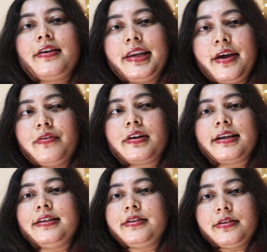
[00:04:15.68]
Never
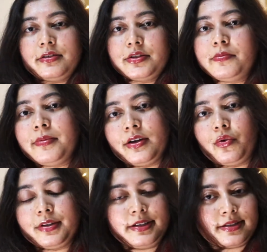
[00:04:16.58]
get deterred by
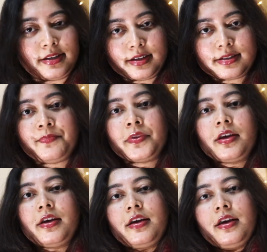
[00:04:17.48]
all these things.
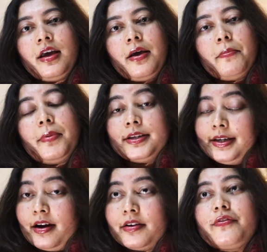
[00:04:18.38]
But
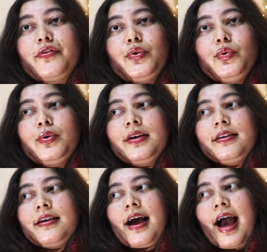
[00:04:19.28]
yeah, if you
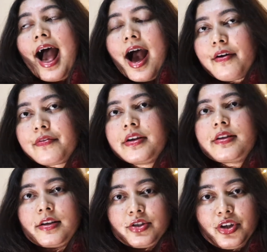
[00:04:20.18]
have
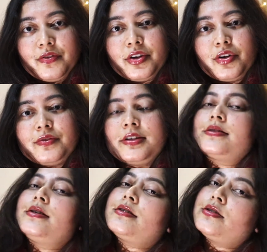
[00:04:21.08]
achieved any of these
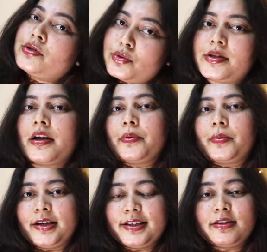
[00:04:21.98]
things, do
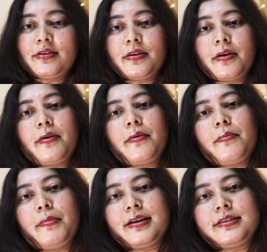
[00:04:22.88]
celebrate.
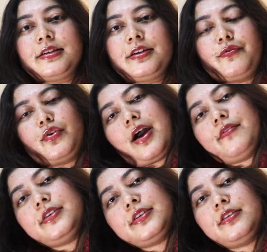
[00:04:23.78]
But if you
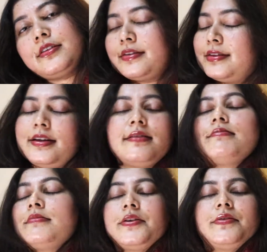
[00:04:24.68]
haven't, then
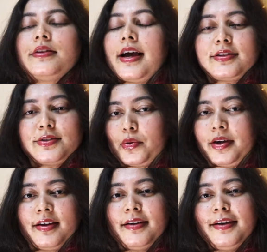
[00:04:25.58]
even that's
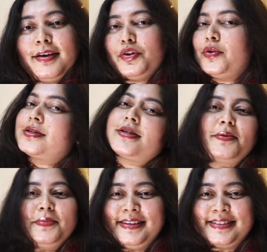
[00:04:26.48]
okay. You're still
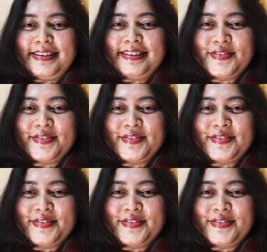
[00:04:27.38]
amazing.